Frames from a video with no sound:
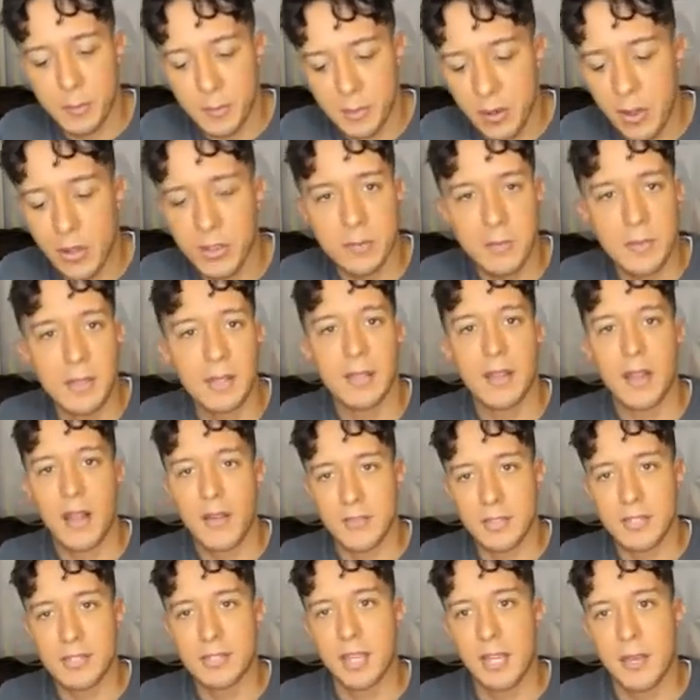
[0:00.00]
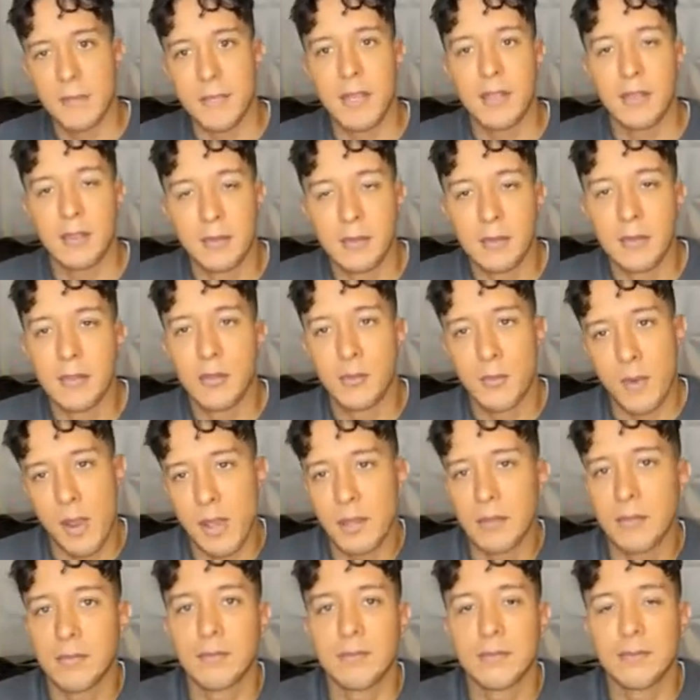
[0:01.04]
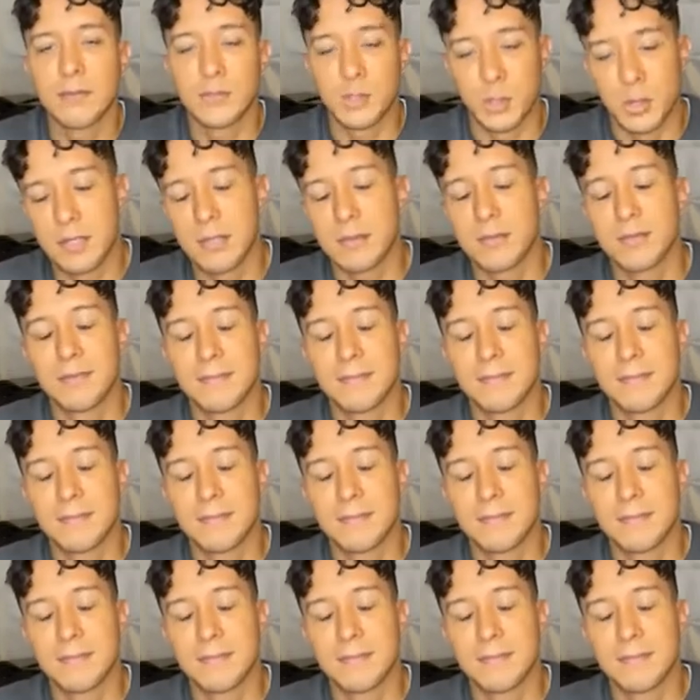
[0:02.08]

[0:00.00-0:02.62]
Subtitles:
And ultimately, obviously, I made the right choice.